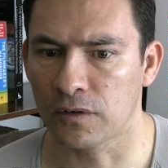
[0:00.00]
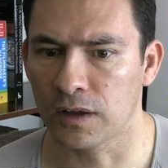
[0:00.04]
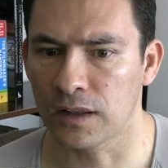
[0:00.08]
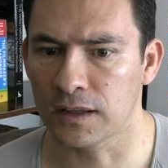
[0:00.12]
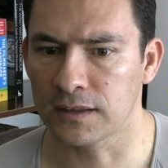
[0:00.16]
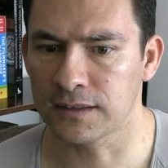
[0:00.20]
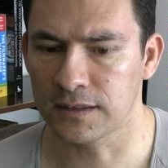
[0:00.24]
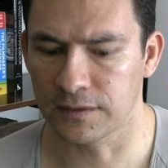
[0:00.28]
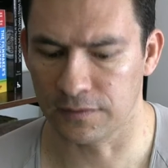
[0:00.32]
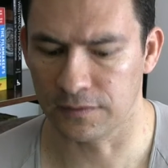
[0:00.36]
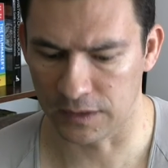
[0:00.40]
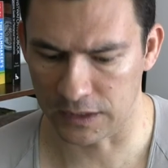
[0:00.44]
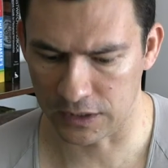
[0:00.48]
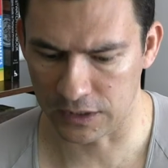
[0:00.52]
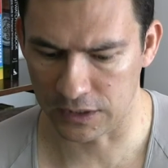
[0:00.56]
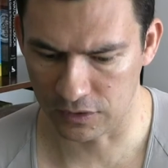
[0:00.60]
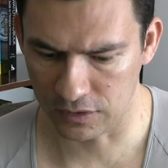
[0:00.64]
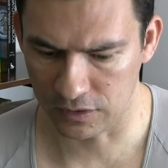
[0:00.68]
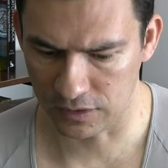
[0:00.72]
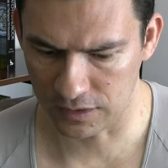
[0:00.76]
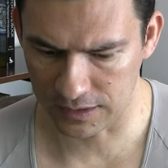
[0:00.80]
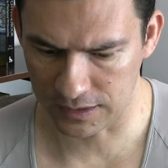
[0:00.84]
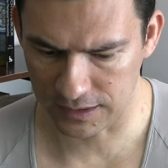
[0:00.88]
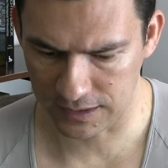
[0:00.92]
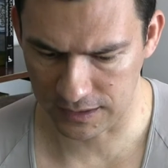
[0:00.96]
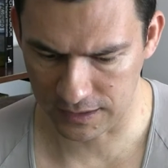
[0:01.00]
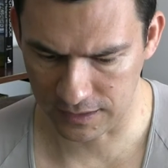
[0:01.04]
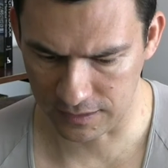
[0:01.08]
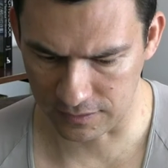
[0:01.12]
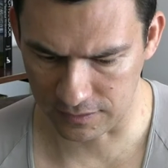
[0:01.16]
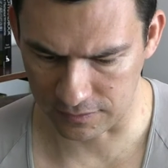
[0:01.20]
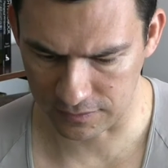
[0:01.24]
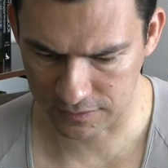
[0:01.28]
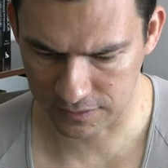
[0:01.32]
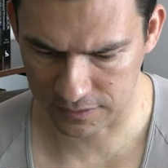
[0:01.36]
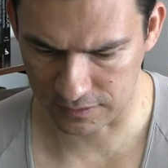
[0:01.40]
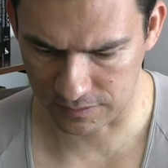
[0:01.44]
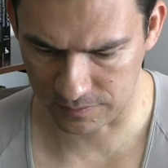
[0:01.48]
relatively good
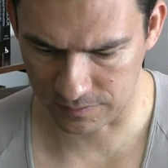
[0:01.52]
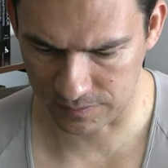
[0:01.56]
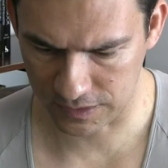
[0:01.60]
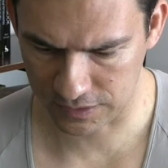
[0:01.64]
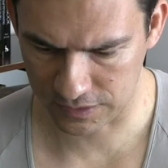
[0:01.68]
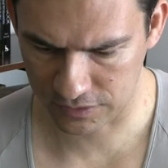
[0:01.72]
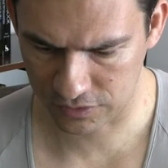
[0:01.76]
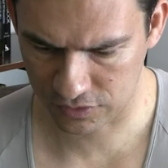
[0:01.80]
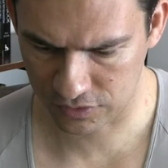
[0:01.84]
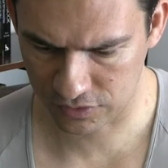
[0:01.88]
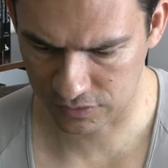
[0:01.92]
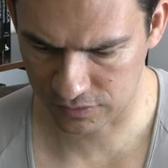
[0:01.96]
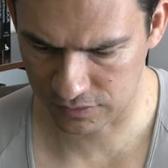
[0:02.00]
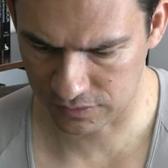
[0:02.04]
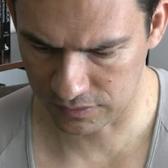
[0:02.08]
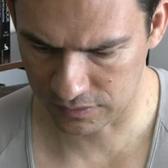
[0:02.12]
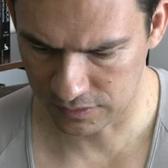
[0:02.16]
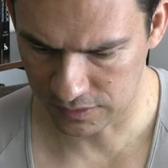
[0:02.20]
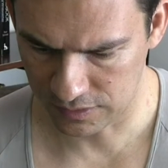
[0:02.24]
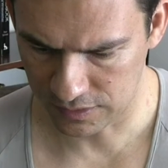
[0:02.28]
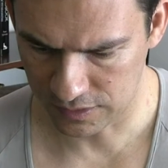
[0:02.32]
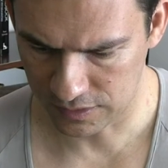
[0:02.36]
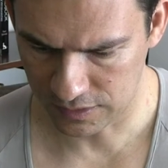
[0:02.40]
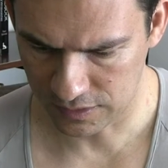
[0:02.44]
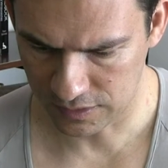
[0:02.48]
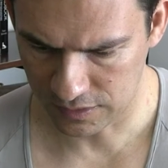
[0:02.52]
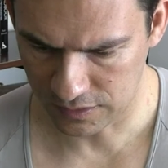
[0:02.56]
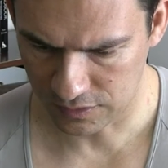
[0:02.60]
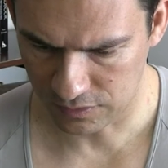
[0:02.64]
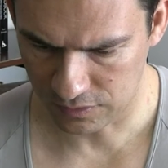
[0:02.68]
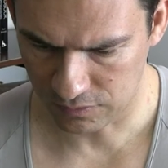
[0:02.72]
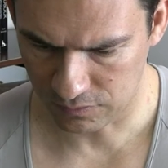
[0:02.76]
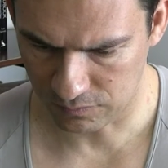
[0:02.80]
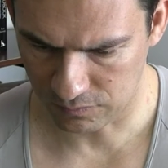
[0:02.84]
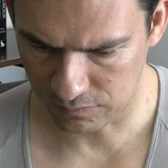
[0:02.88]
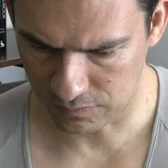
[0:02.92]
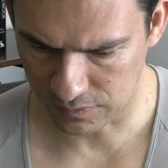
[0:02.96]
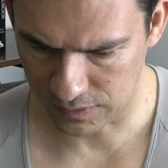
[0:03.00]
here, so I'm not sure
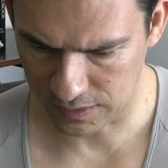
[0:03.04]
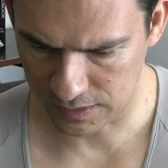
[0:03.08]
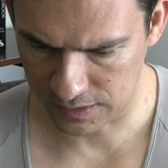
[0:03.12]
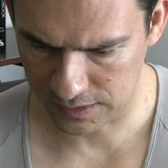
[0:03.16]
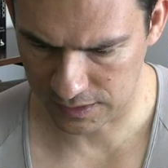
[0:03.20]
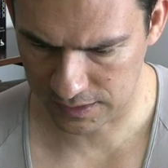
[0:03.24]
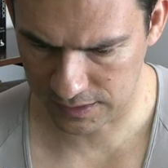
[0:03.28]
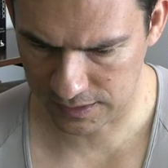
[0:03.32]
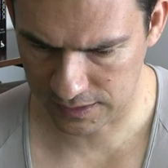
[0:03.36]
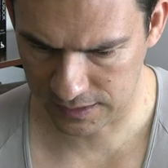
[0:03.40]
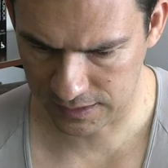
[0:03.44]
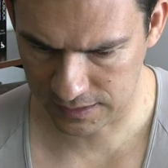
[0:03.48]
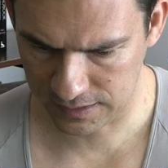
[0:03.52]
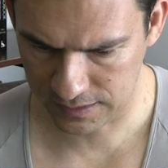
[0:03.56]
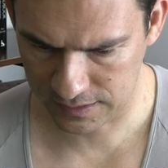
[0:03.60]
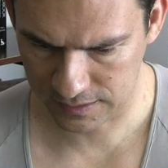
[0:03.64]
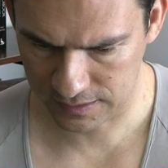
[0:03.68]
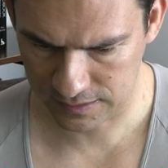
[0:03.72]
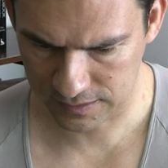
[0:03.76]
why.